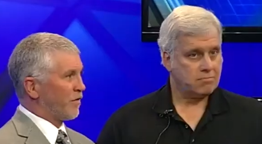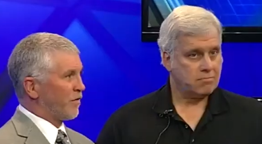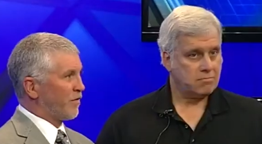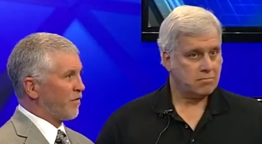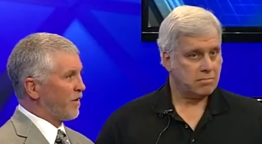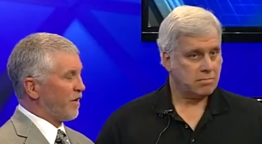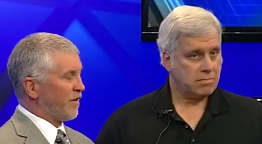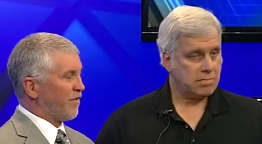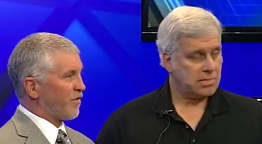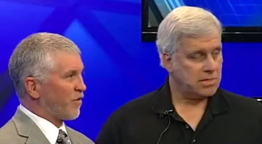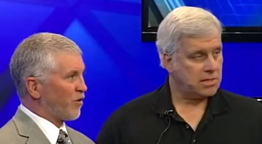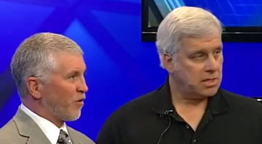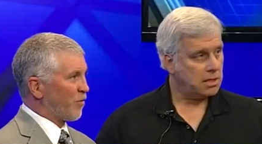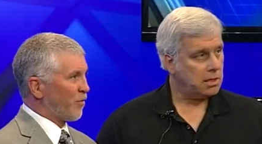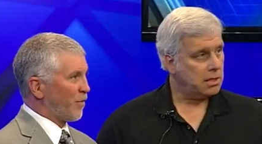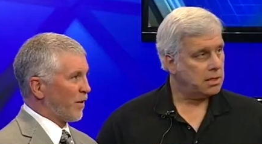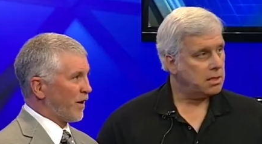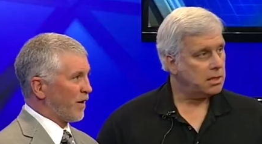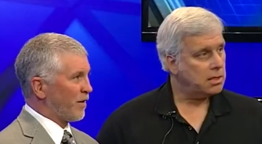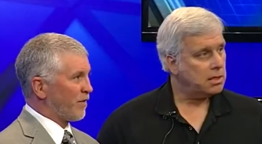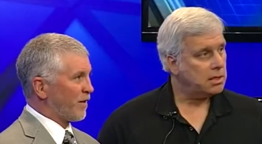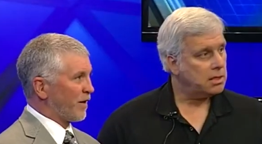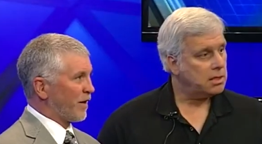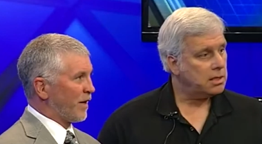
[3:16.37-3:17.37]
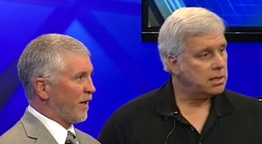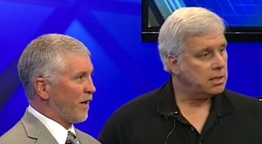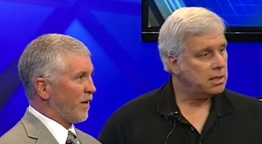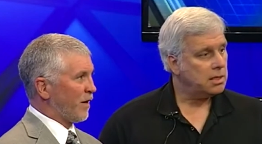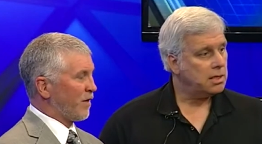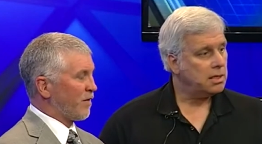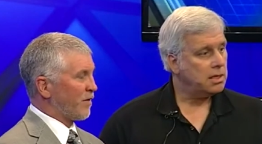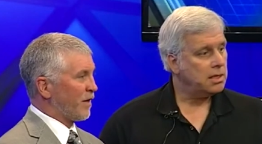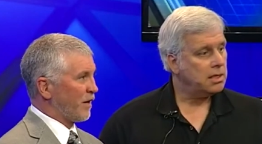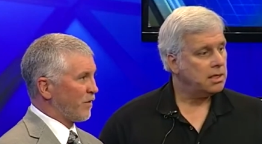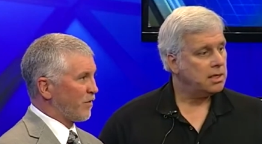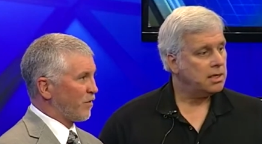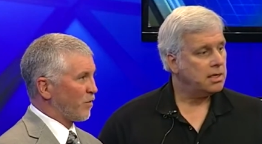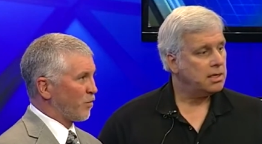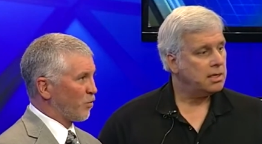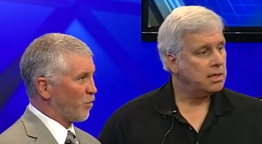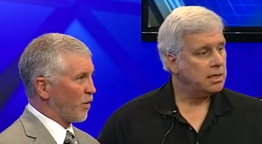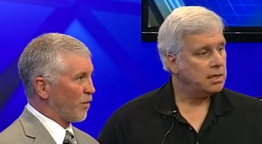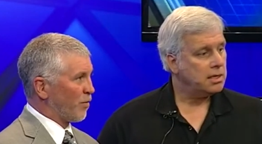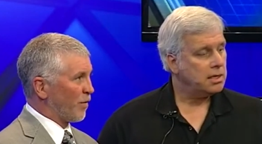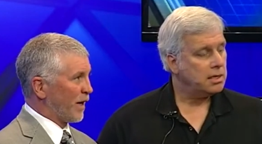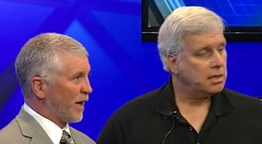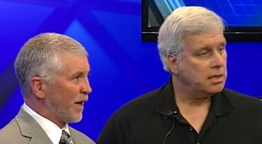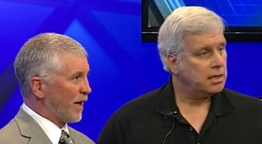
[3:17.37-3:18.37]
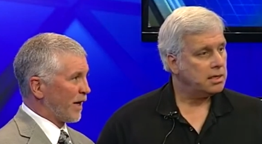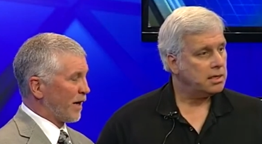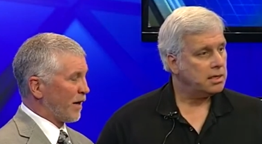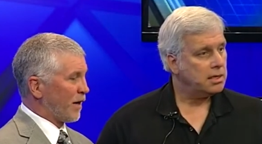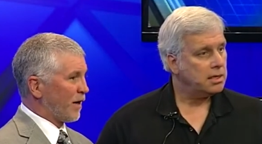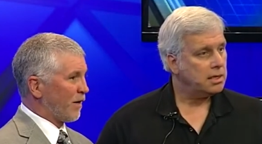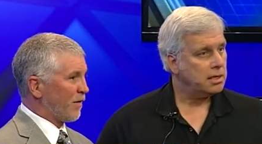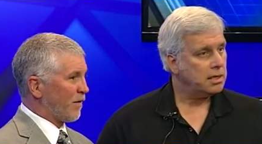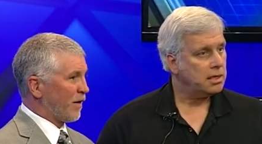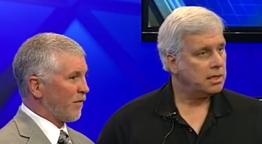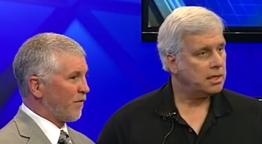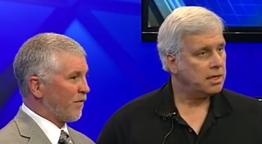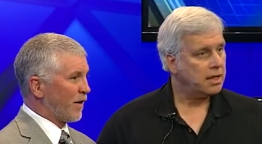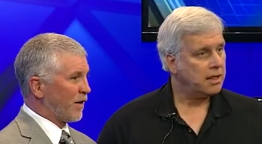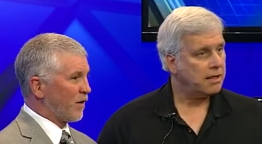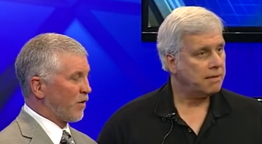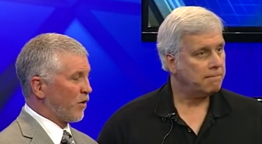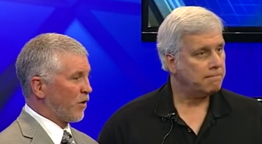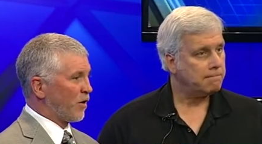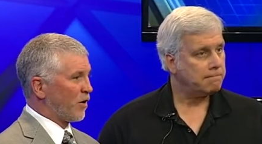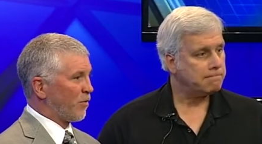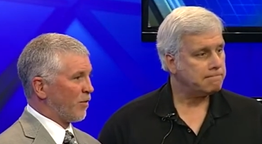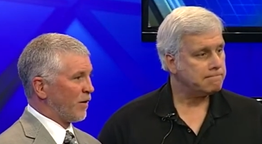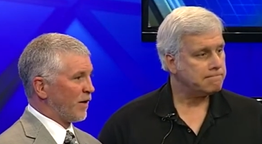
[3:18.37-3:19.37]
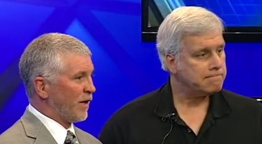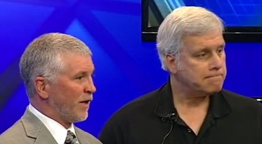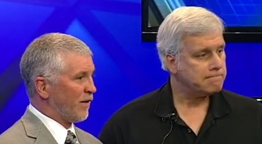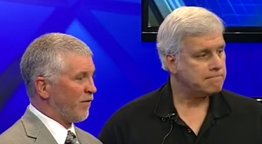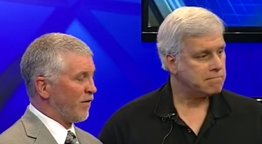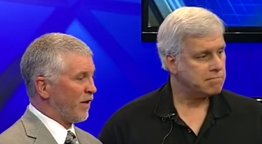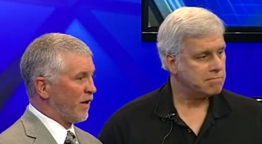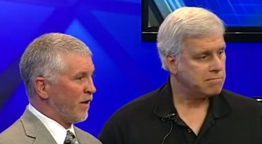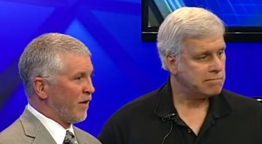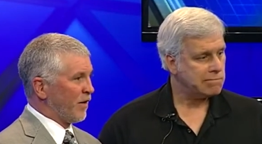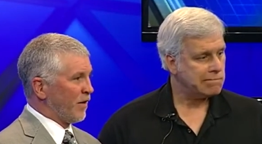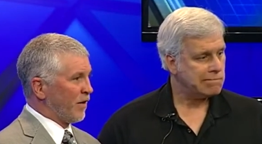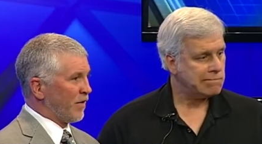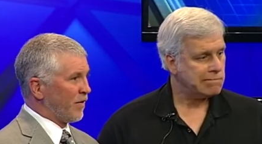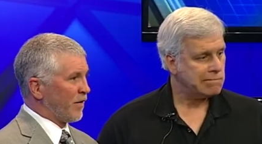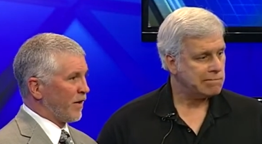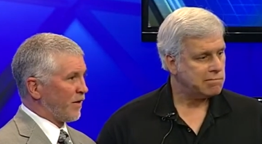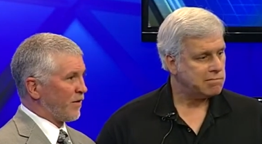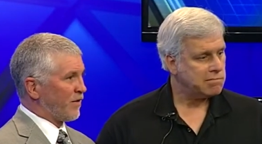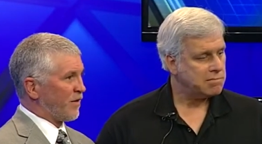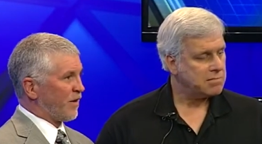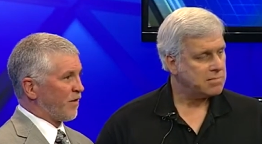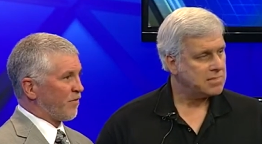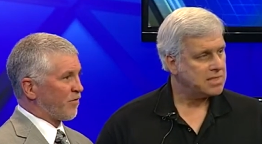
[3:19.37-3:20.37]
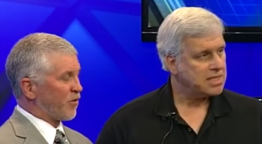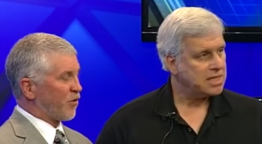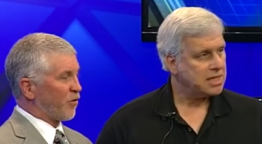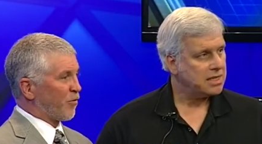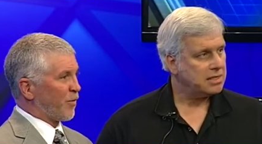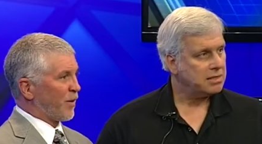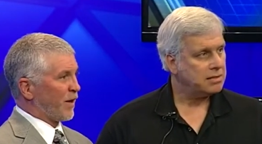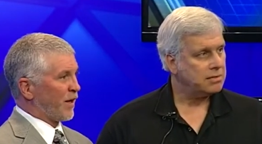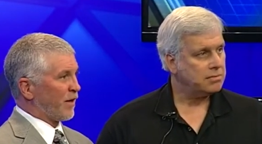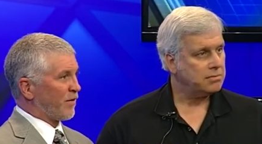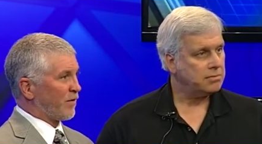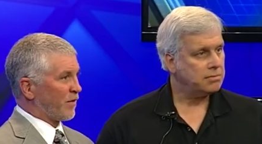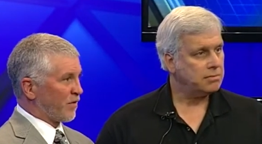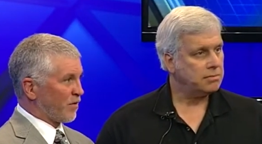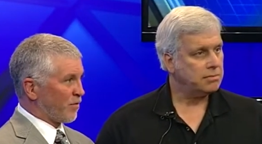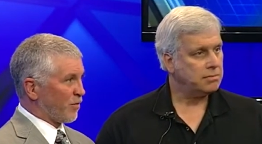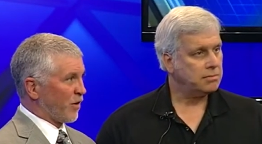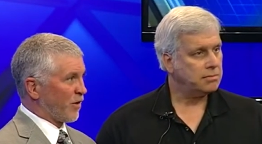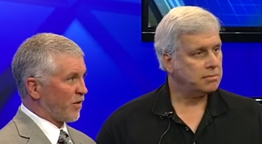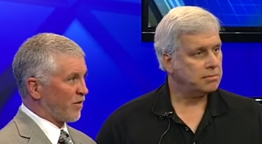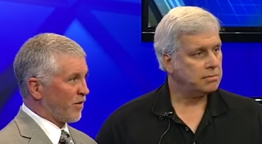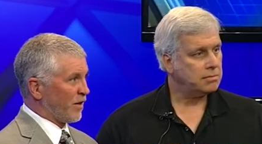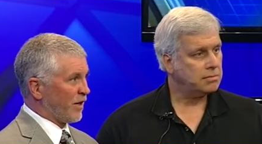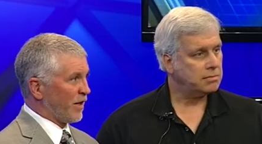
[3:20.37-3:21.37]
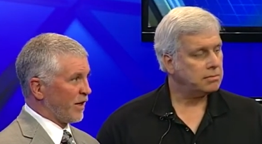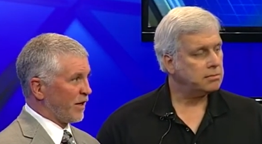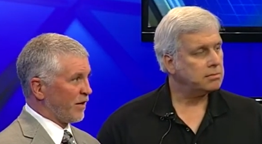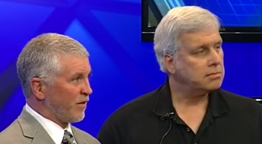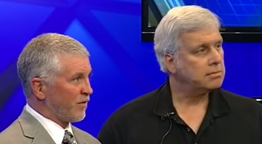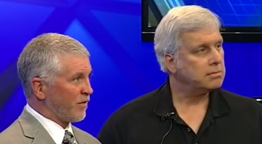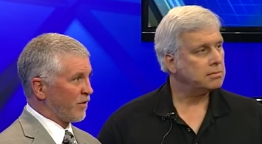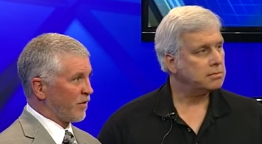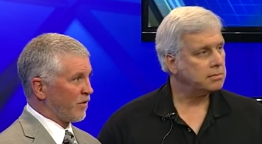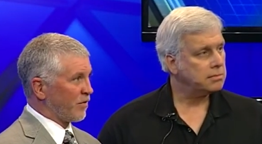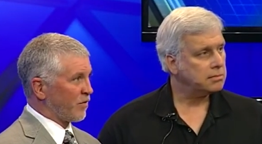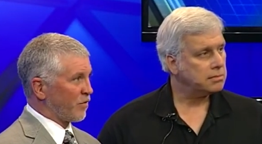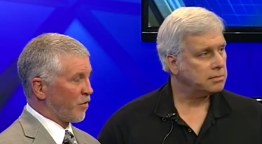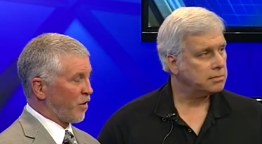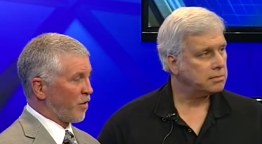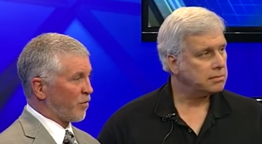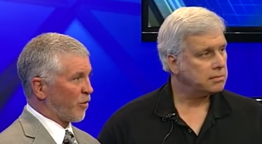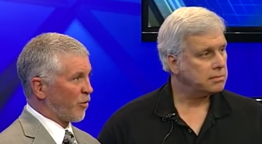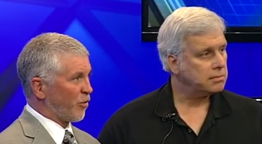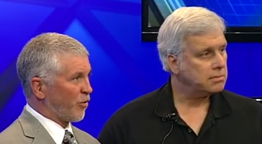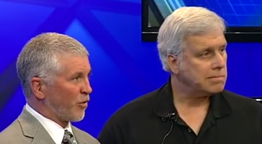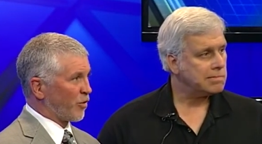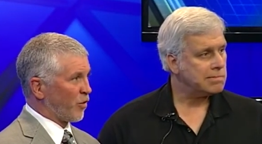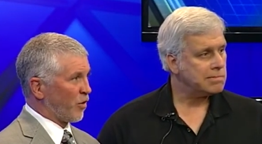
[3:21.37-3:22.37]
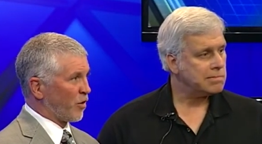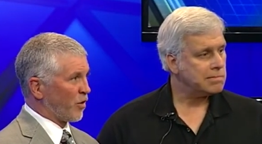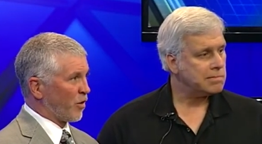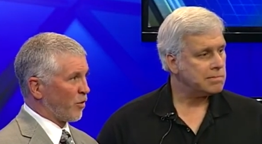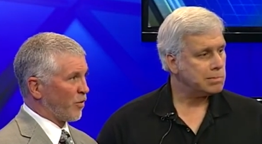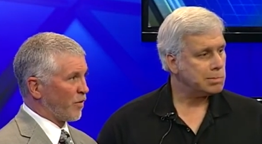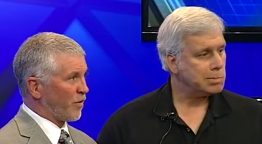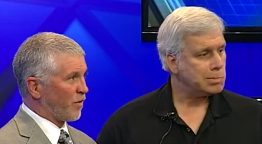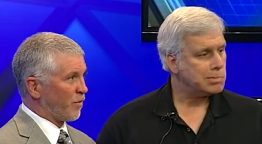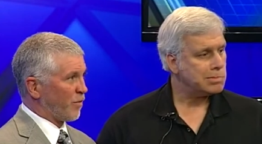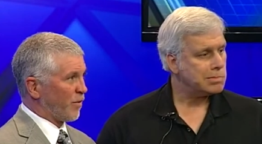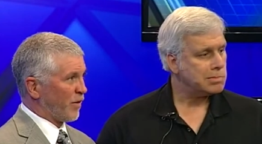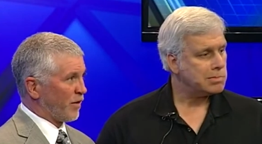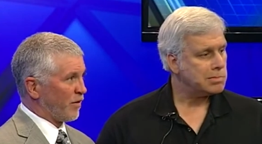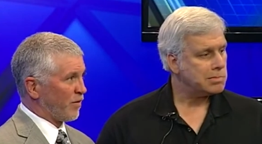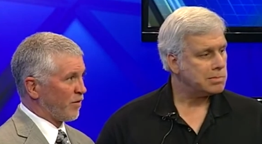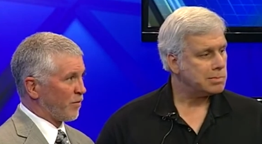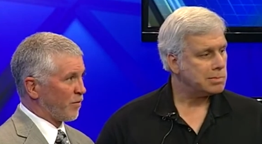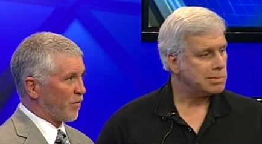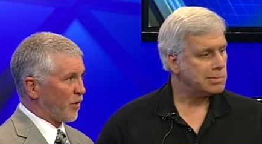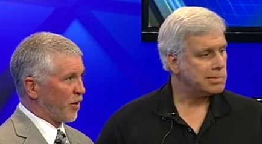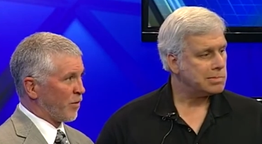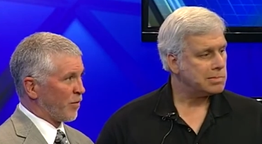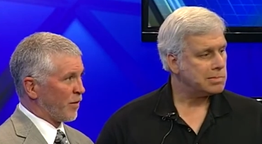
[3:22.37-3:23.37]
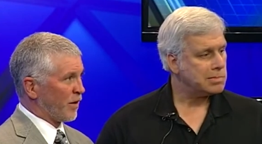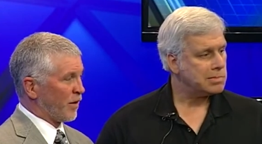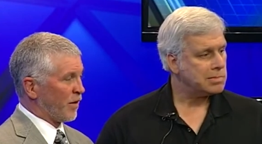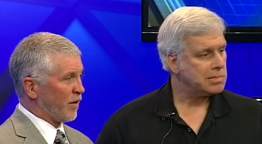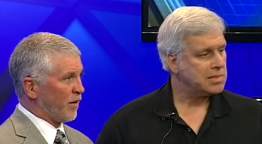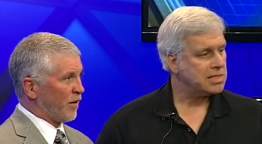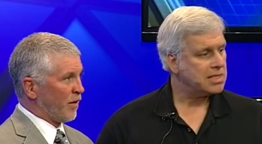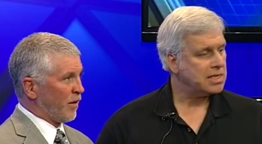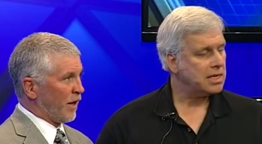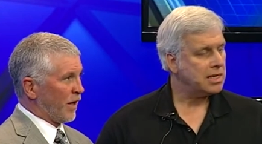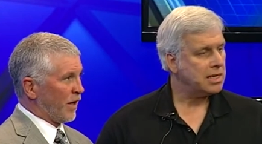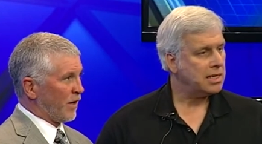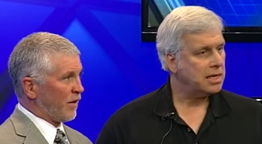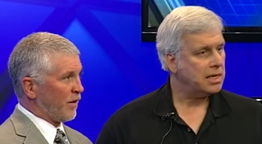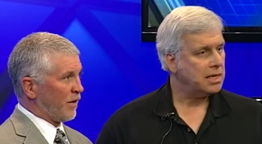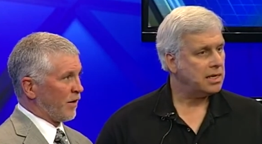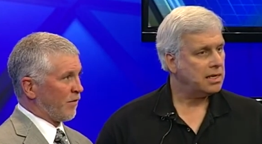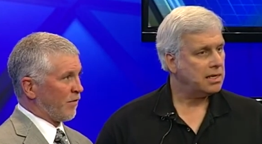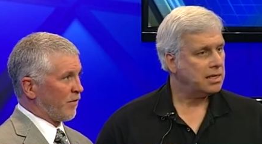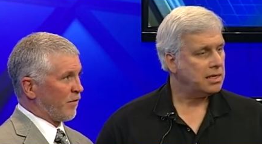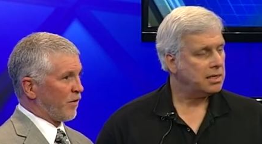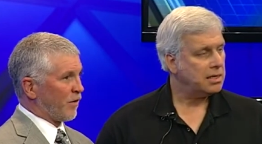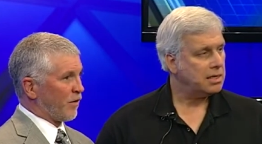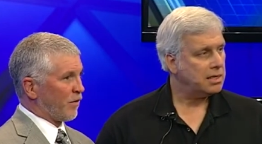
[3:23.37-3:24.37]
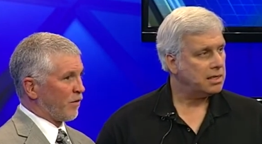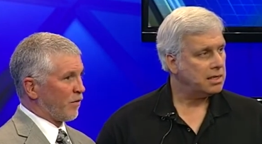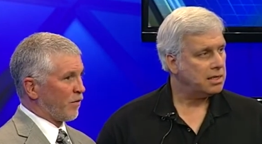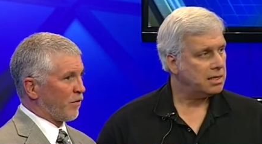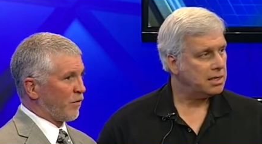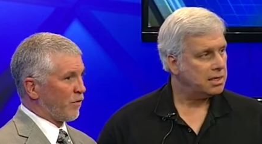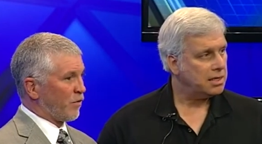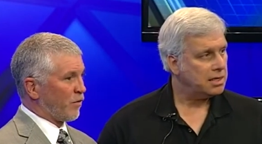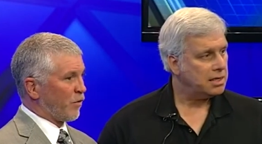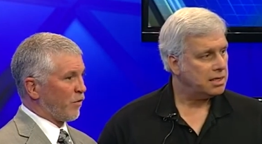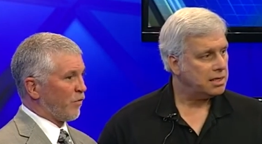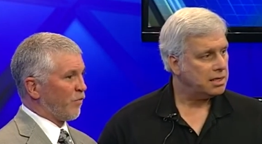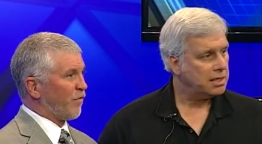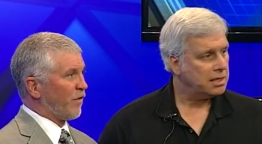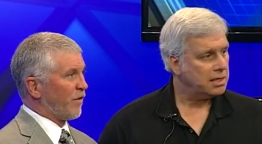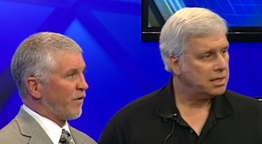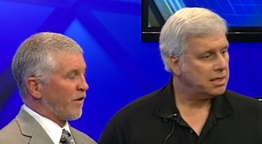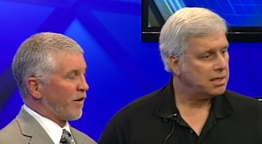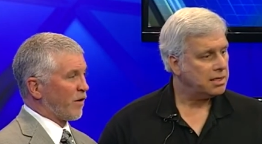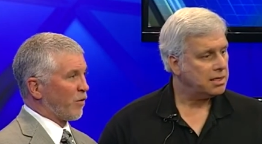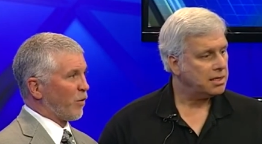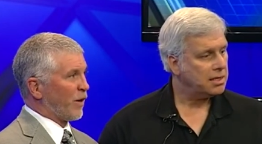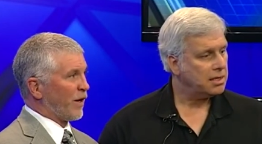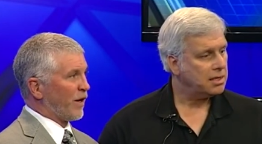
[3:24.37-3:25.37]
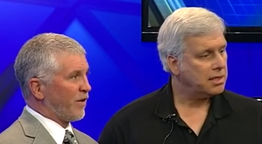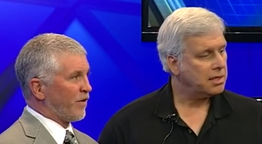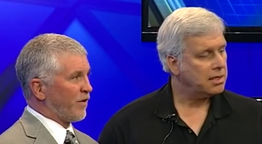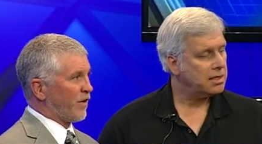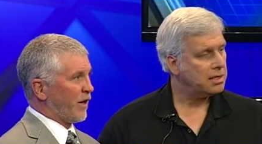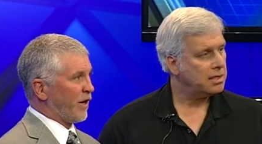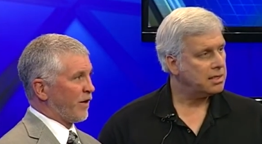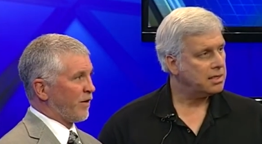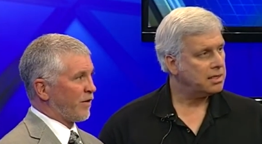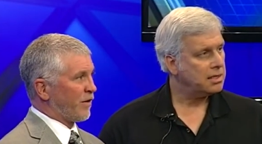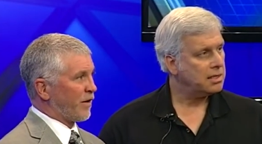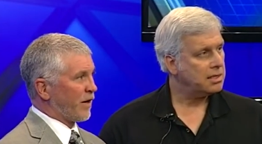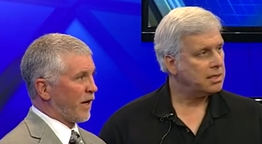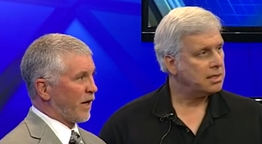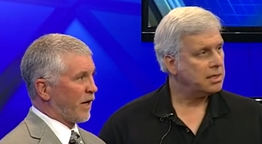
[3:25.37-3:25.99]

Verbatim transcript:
Speaker 1: Chief Serpas. It can't. It's not just one man. I, I find it hard to believe that Chief Serpas, as smart as he is, saw what was going on with the police department and didn't, couldn't figure out a way to change it.